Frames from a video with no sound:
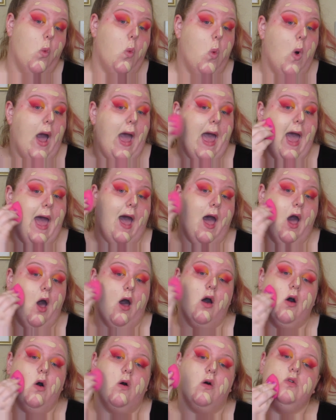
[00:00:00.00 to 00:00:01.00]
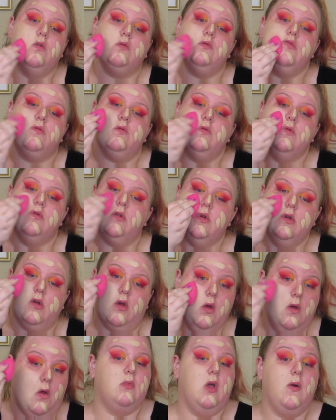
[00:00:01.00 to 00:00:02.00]
Wow.
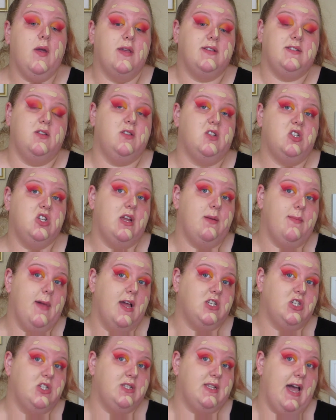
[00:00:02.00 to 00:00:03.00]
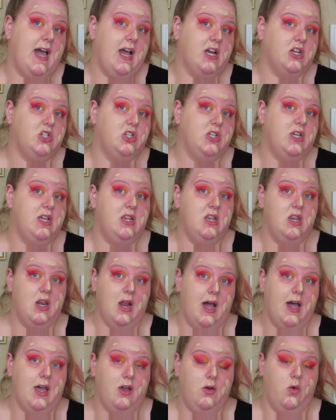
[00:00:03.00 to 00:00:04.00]
Okay, so the shade match is actually
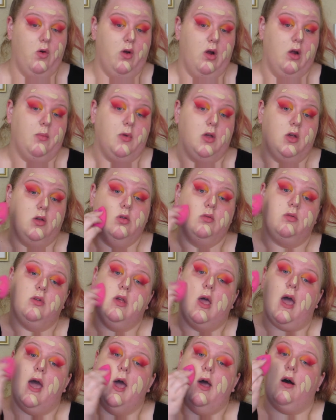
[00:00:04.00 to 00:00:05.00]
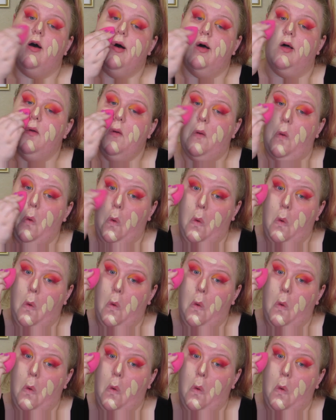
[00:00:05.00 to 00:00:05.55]
not horrible at all.